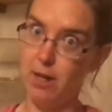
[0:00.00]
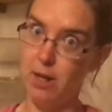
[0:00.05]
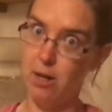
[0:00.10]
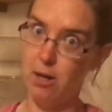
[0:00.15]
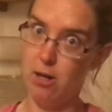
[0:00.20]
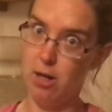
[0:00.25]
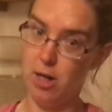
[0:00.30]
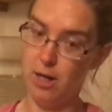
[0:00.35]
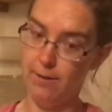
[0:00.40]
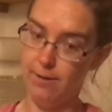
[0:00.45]
in
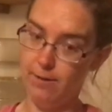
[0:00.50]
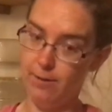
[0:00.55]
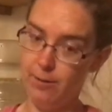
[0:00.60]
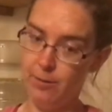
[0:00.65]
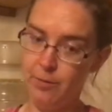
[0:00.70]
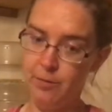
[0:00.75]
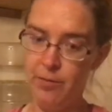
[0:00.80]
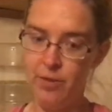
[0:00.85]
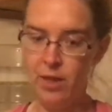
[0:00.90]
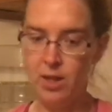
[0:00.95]
your life.
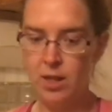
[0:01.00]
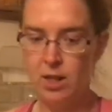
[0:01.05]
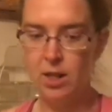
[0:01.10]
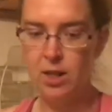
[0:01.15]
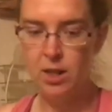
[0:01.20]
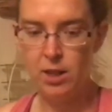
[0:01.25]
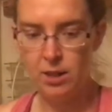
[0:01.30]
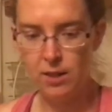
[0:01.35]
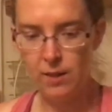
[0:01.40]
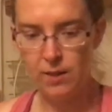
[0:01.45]

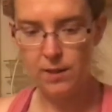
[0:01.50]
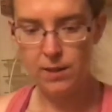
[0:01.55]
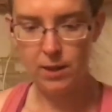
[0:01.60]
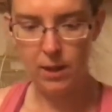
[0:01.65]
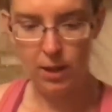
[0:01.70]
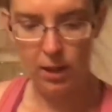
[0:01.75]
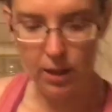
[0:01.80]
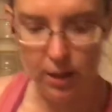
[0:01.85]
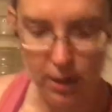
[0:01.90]
So